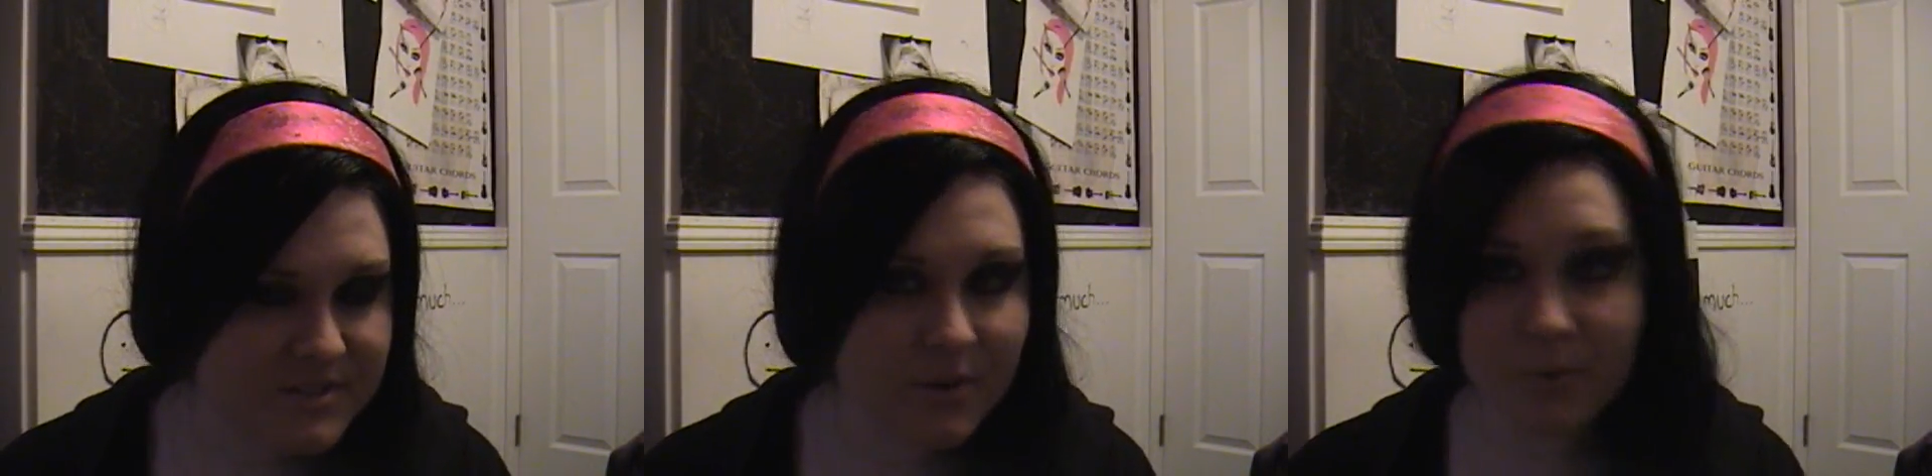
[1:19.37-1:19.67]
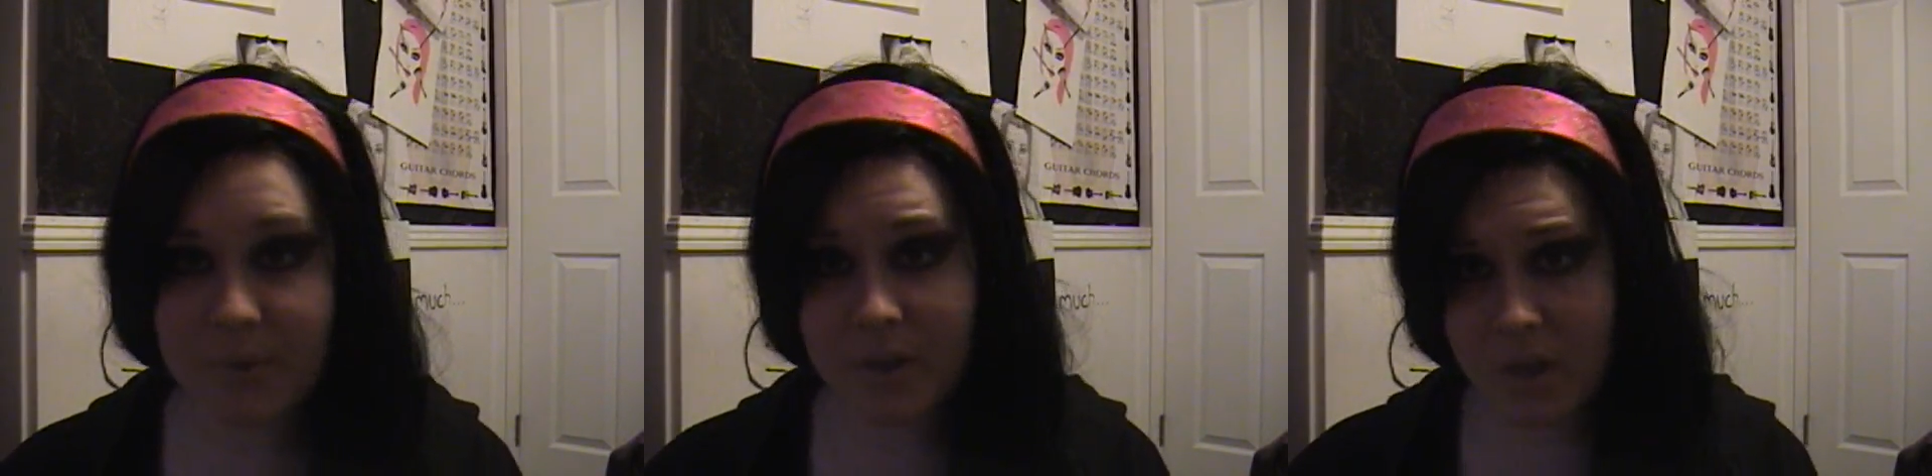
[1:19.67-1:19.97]

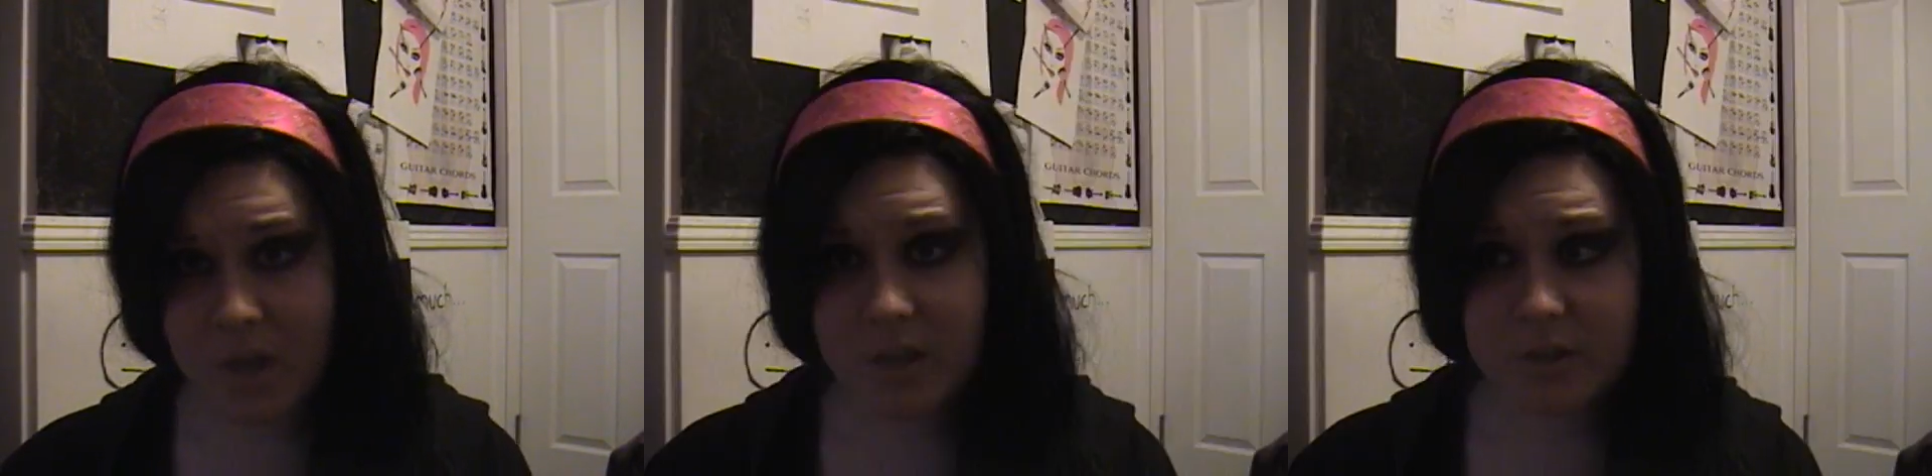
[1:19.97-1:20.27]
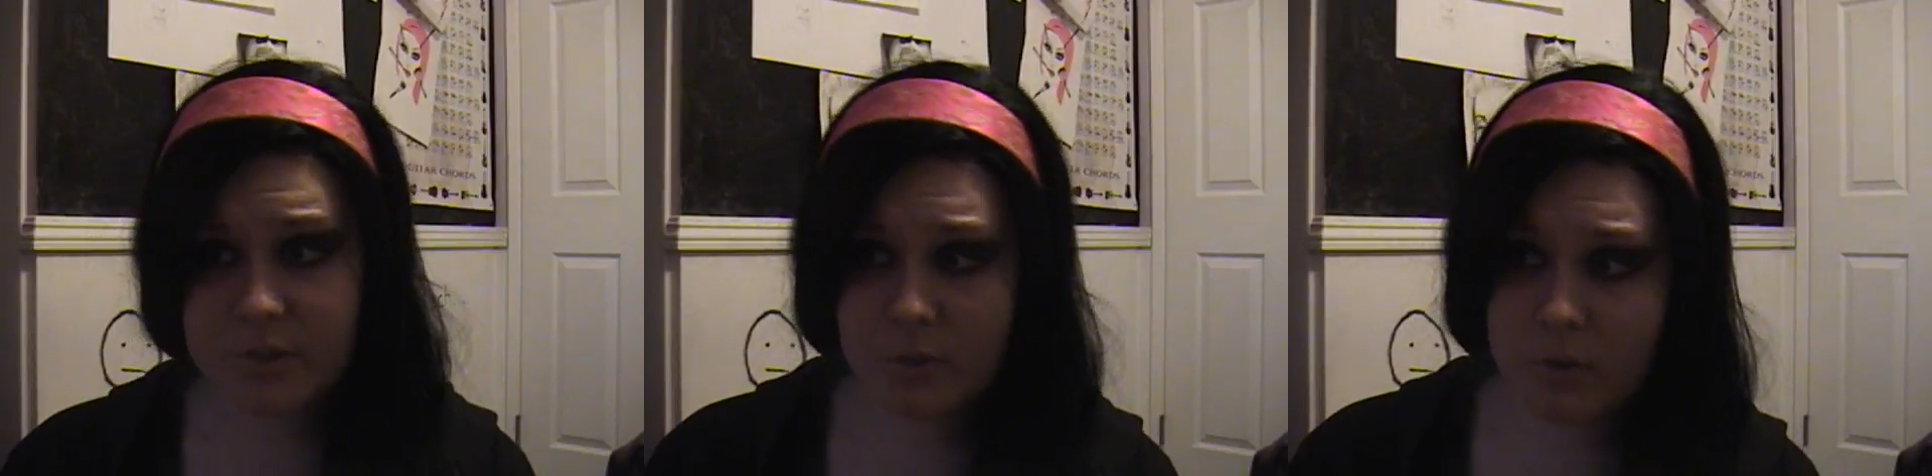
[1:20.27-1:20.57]
so
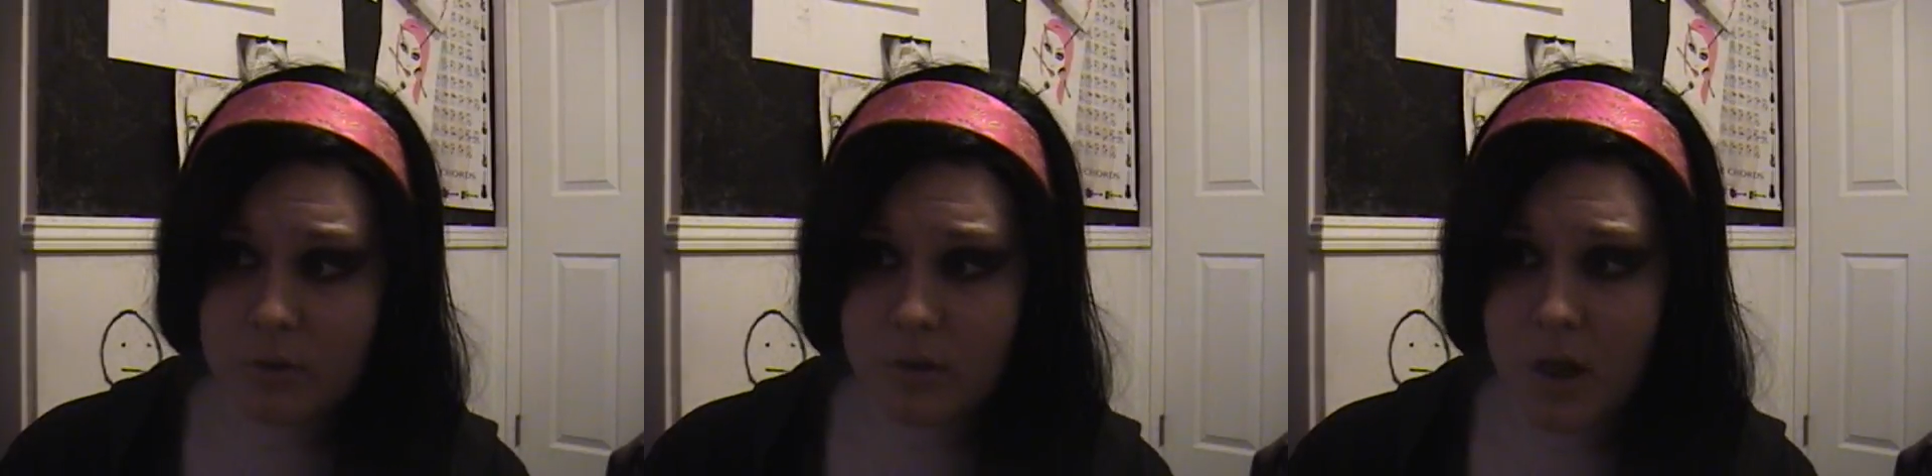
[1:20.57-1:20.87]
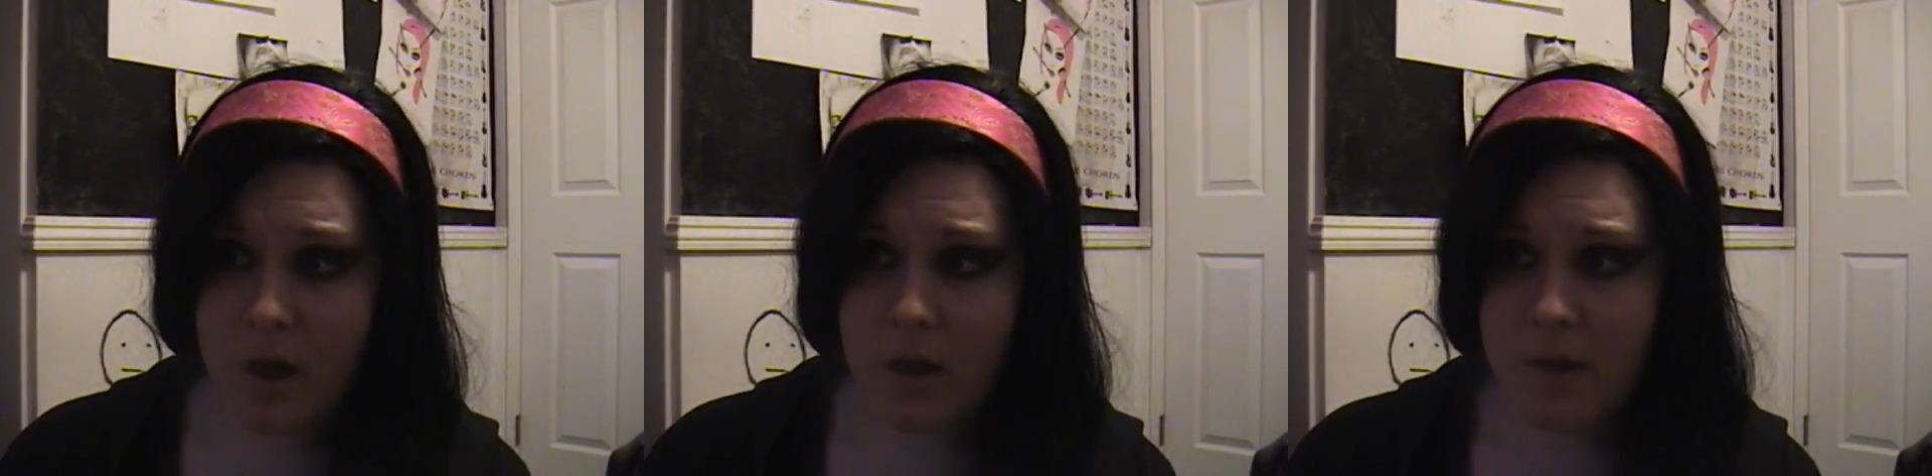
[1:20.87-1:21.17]
you'll...